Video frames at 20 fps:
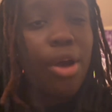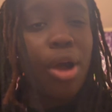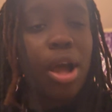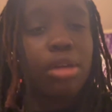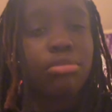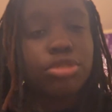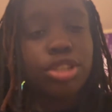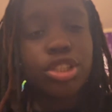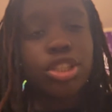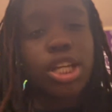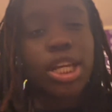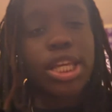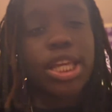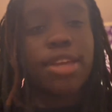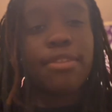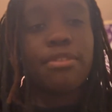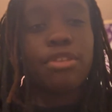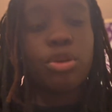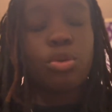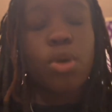I'm just going to
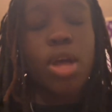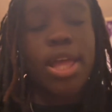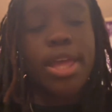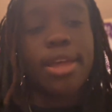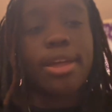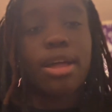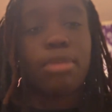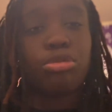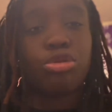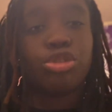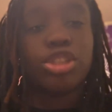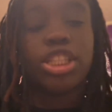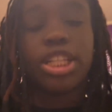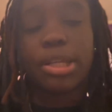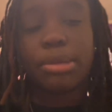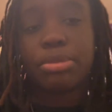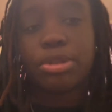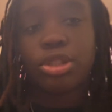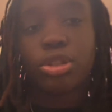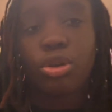give you a couple
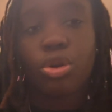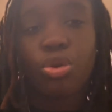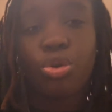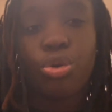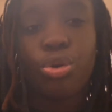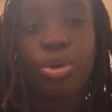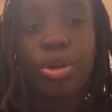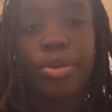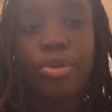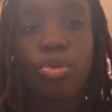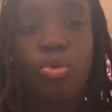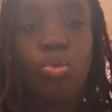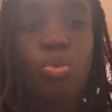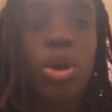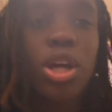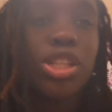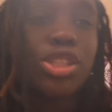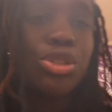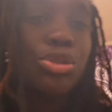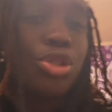tips on
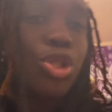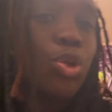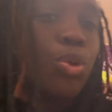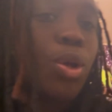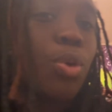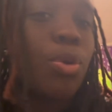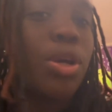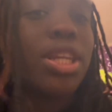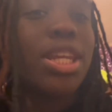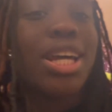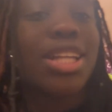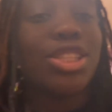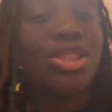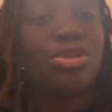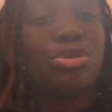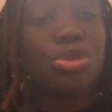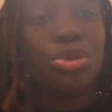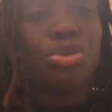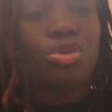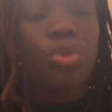what to do and what not
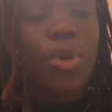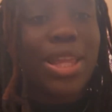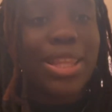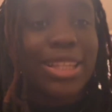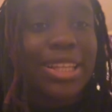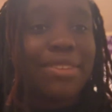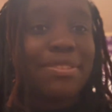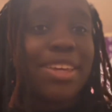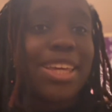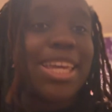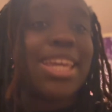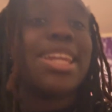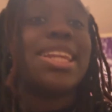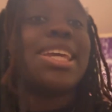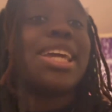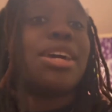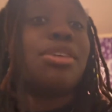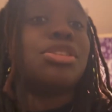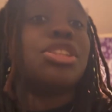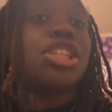to do when living in
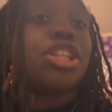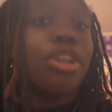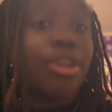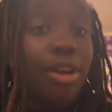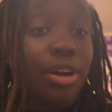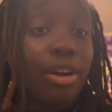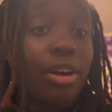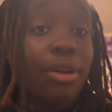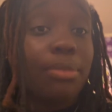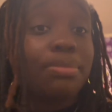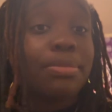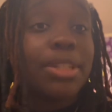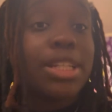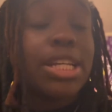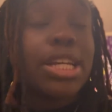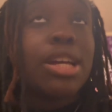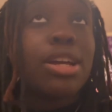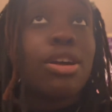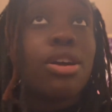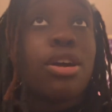Kelsey Hall.
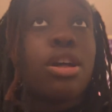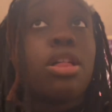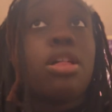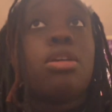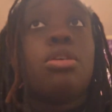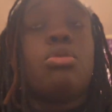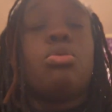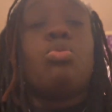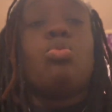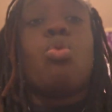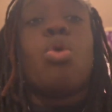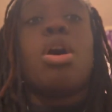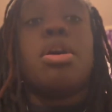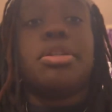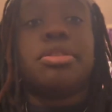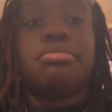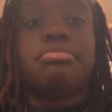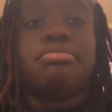1.